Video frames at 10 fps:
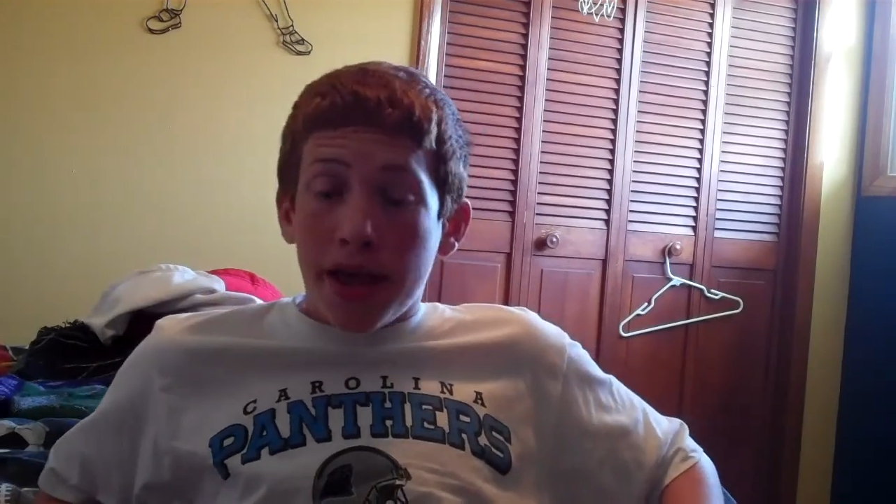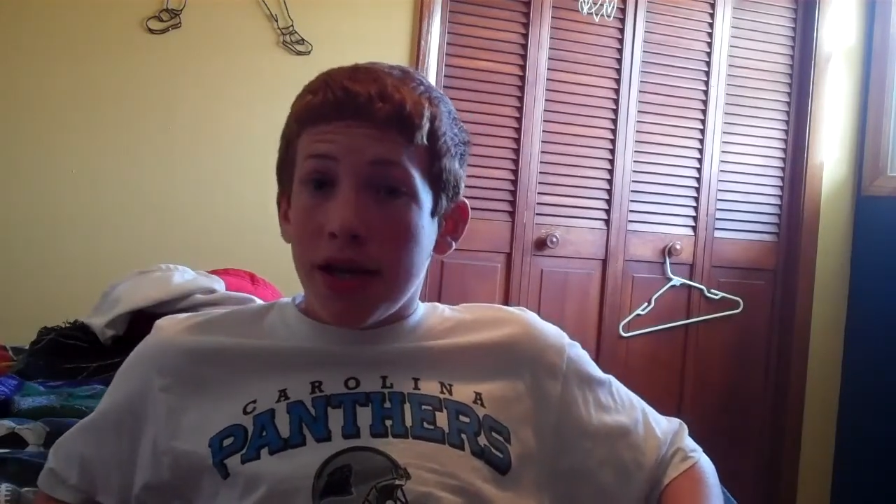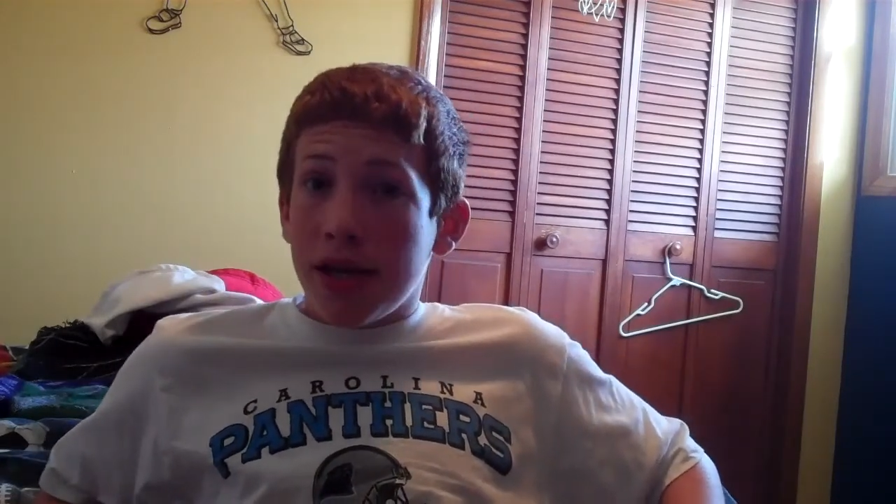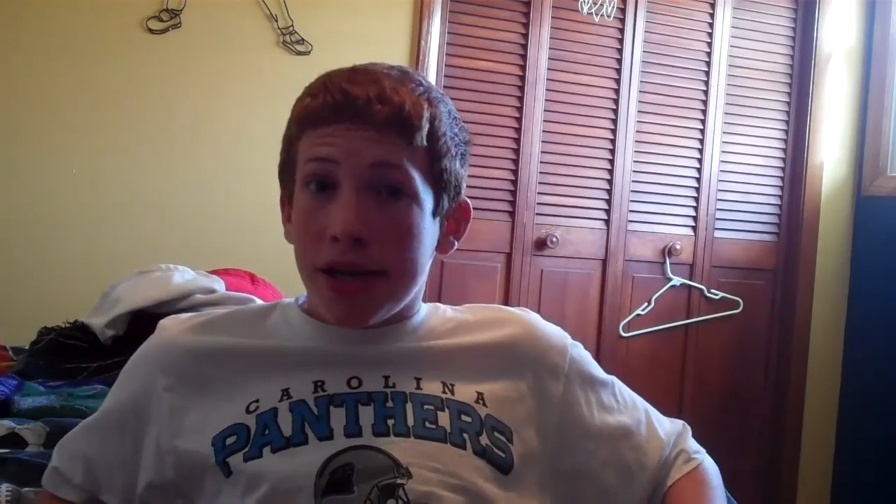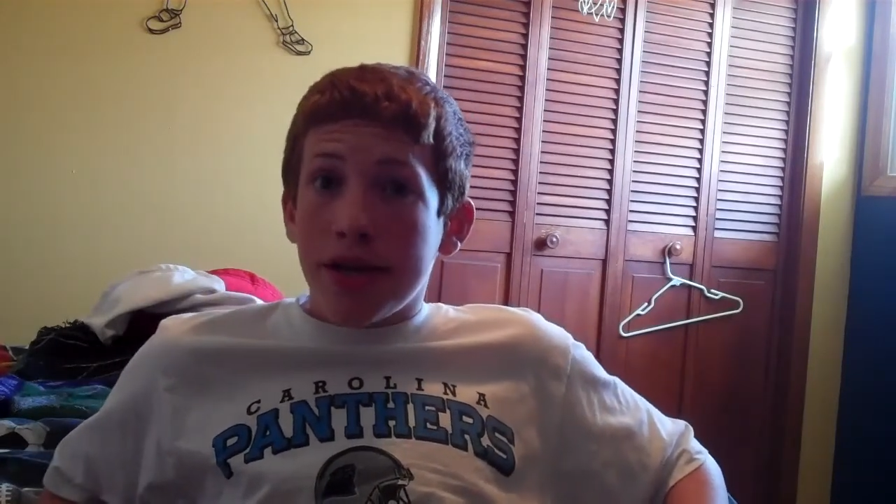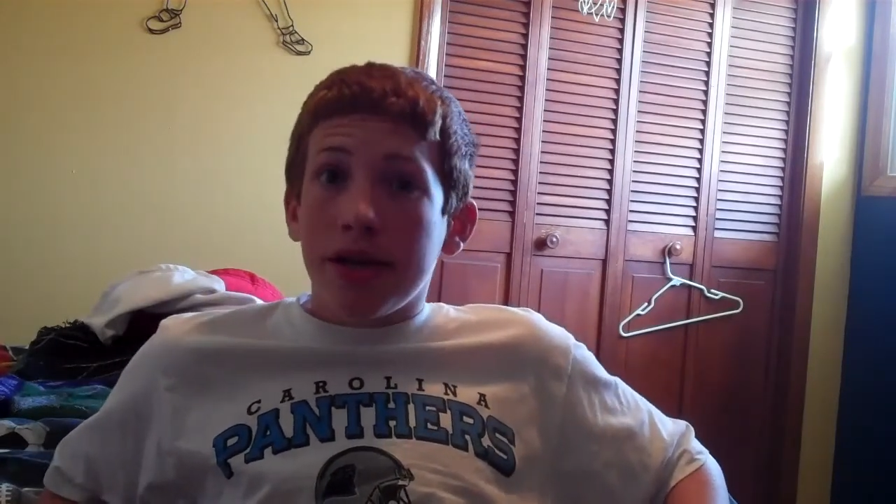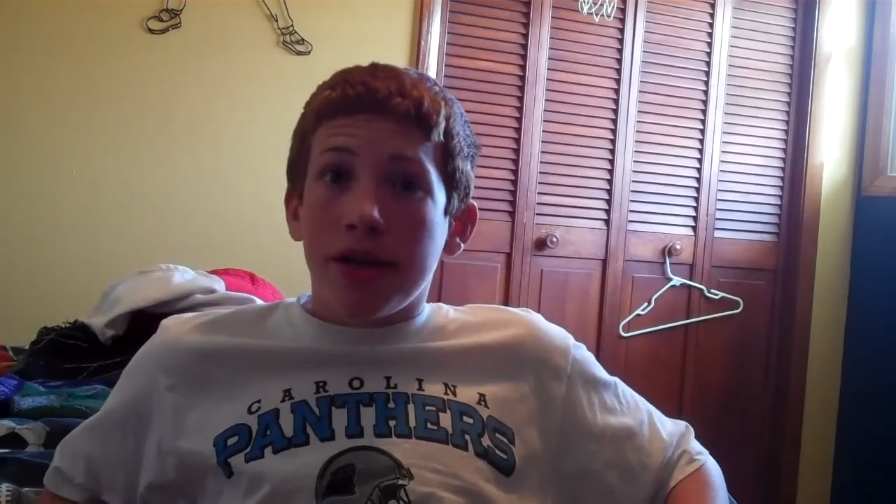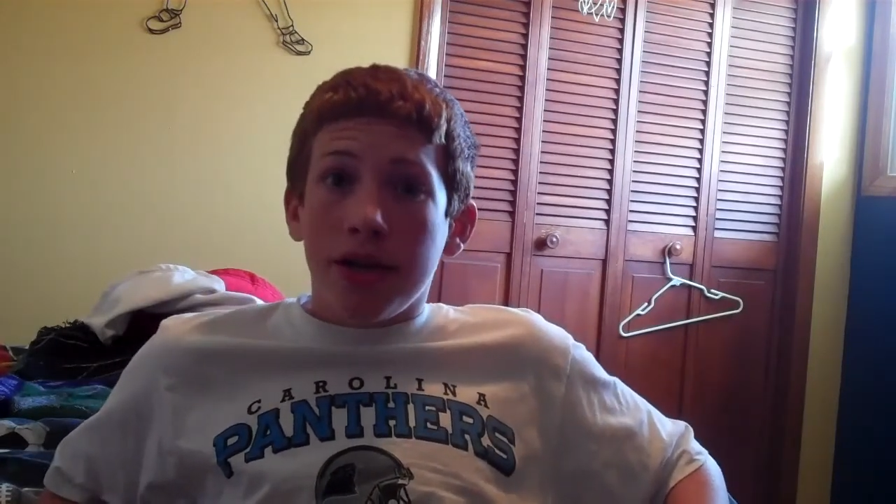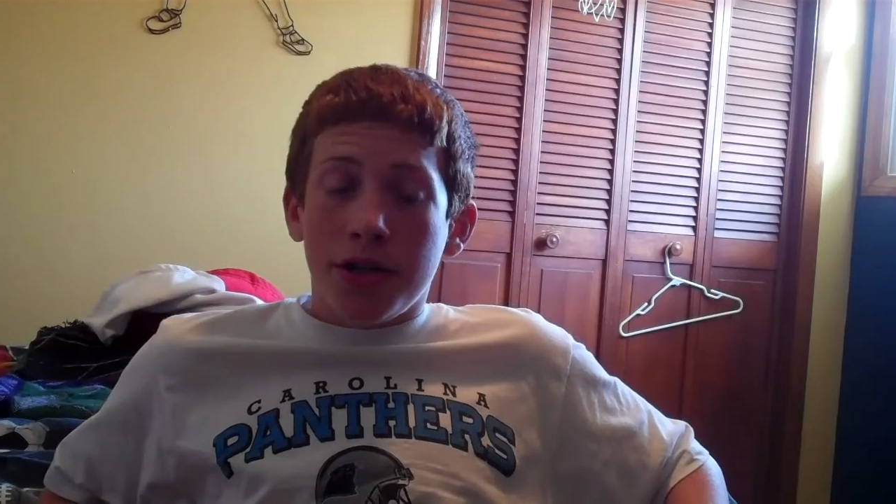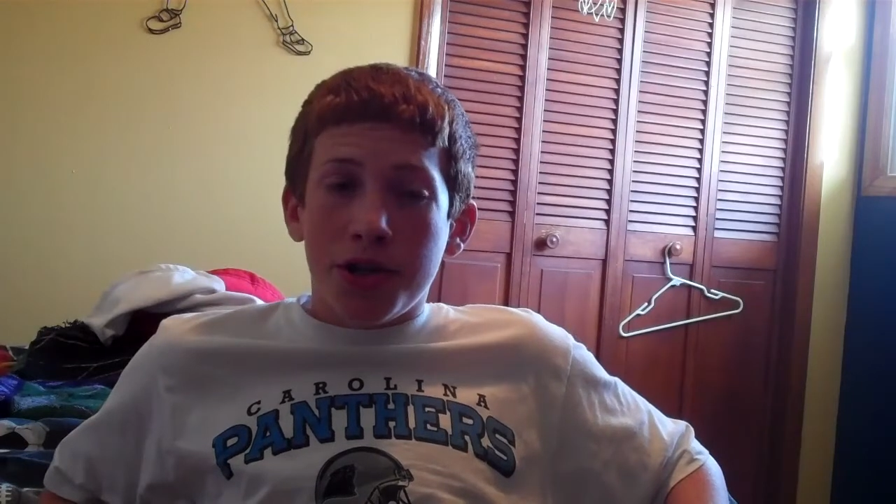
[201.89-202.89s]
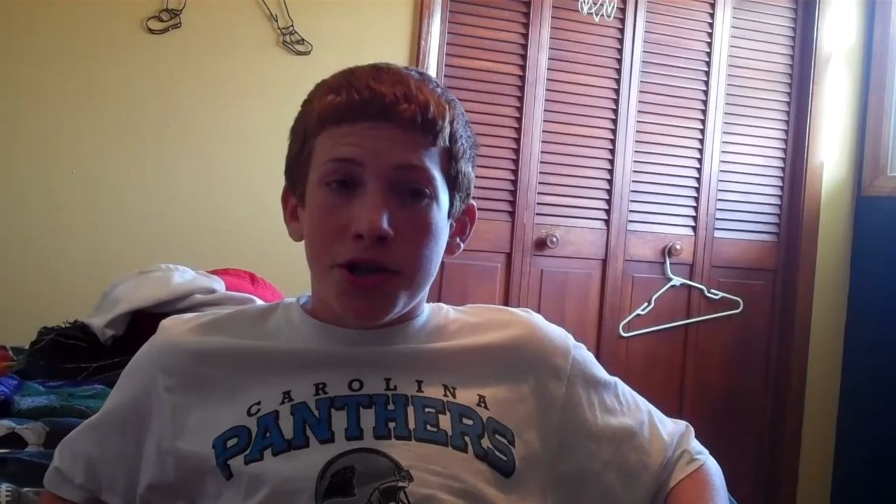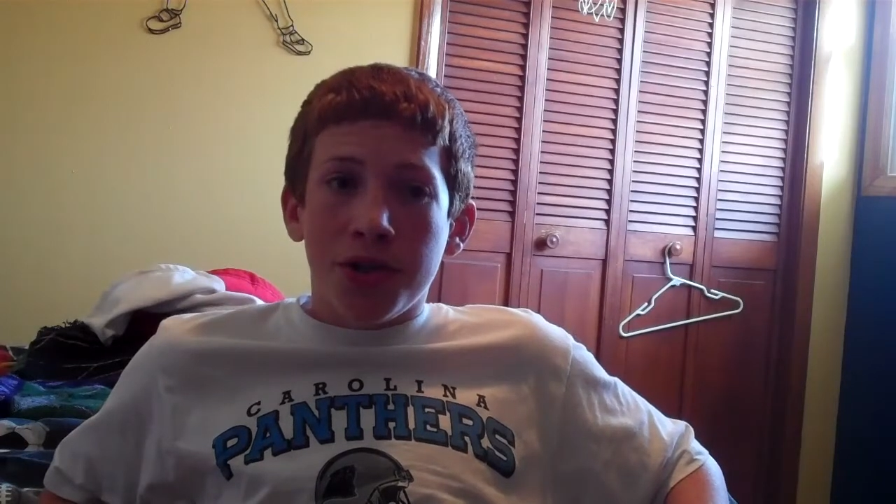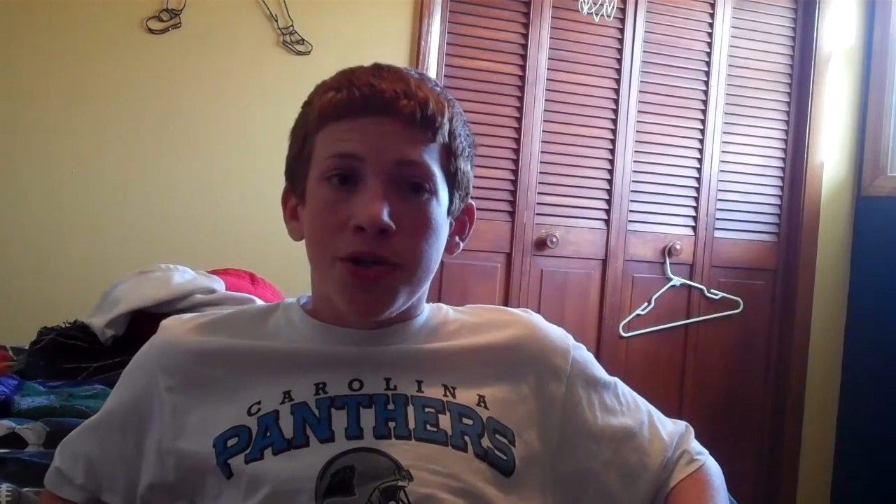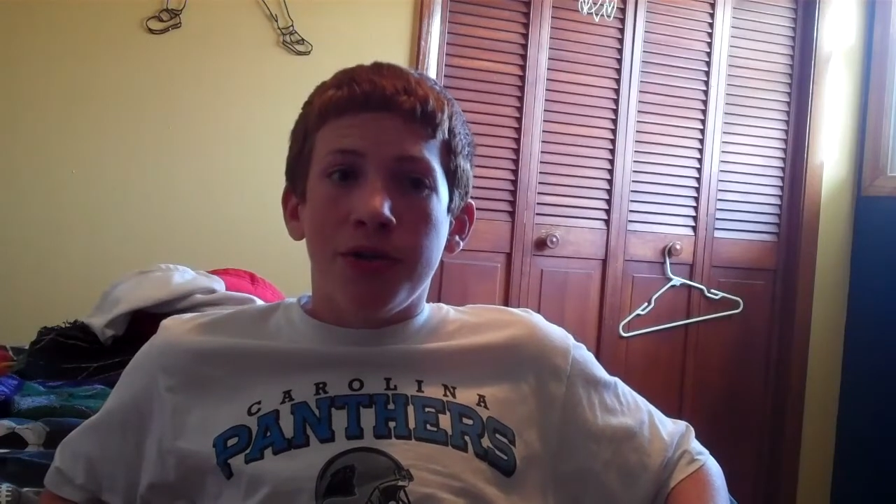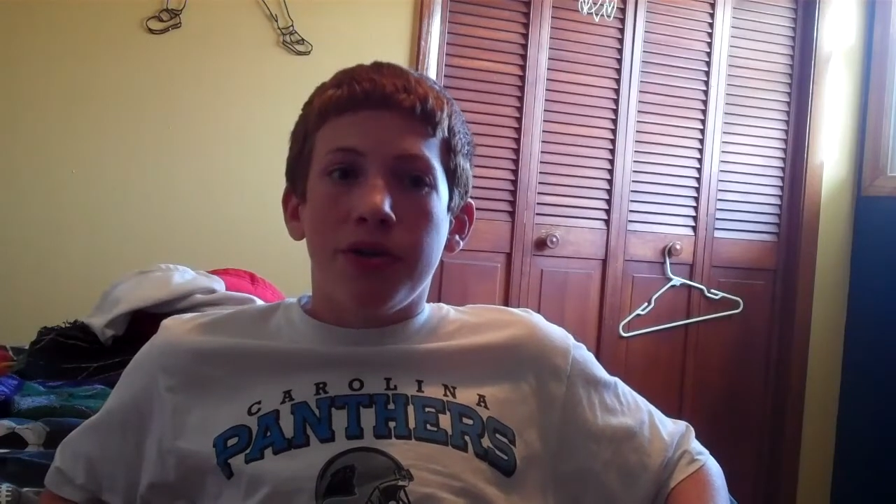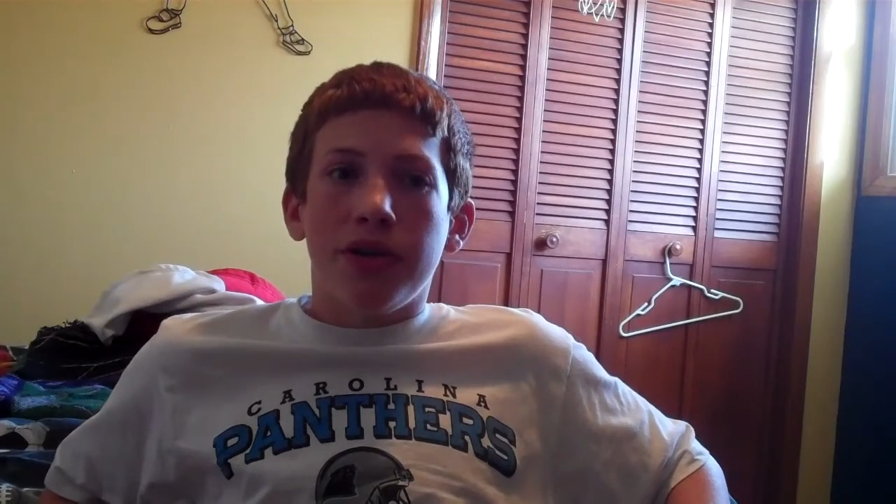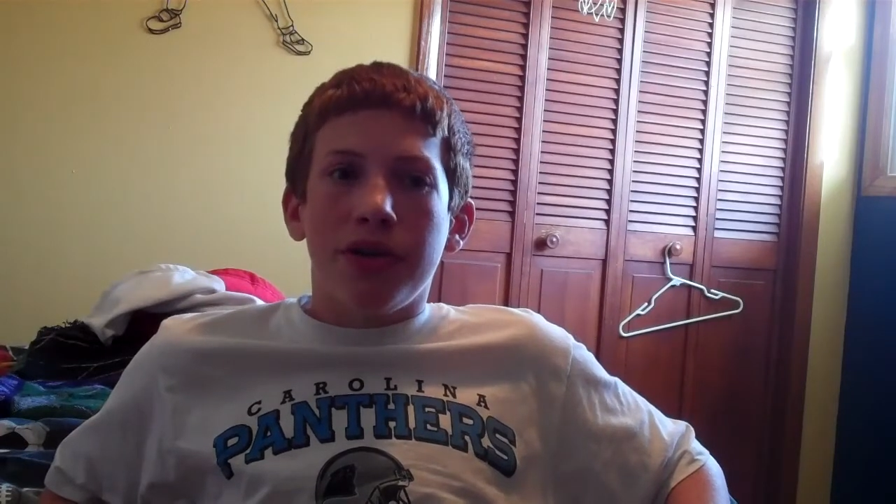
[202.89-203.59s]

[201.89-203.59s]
He can shoot.